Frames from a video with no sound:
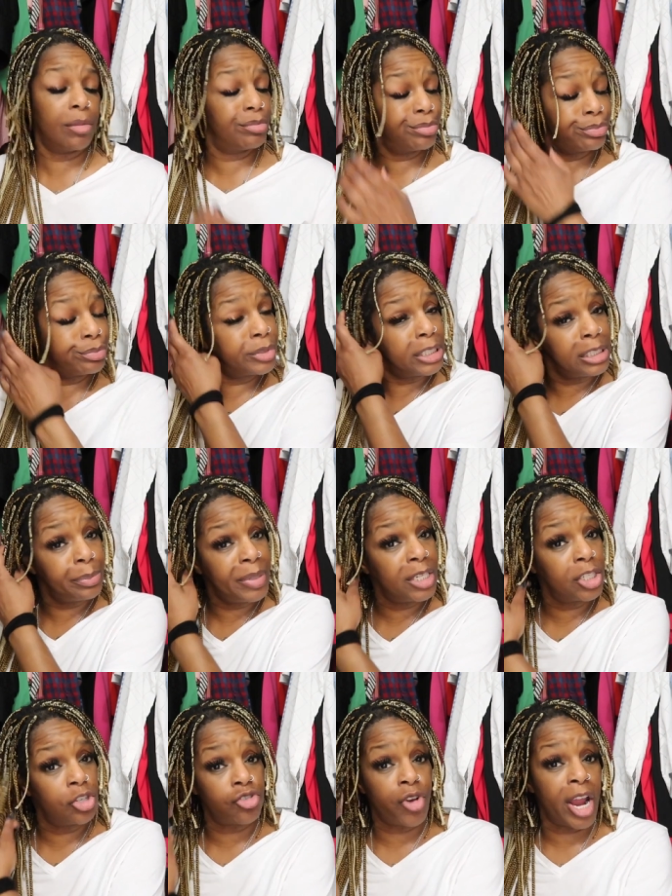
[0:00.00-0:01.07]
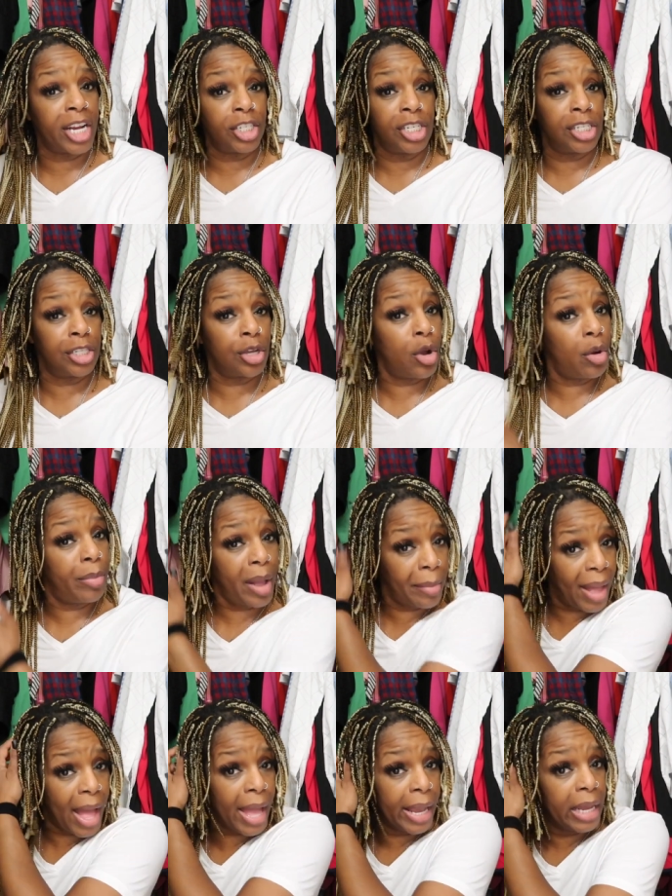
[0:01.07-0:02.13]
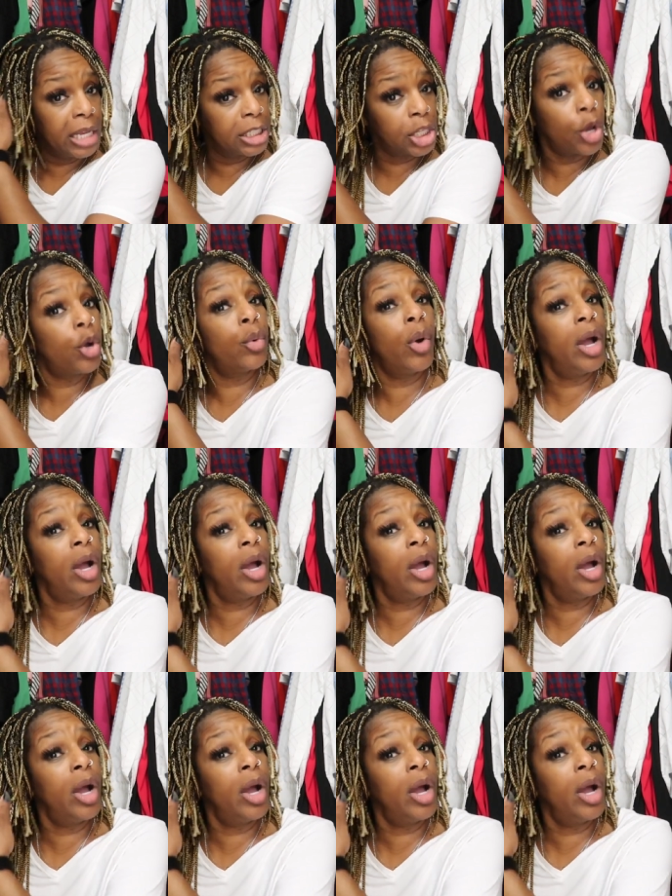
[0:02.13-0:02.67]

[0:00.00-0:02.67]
mm -mm, this piece of trash needs to go bye-bye. So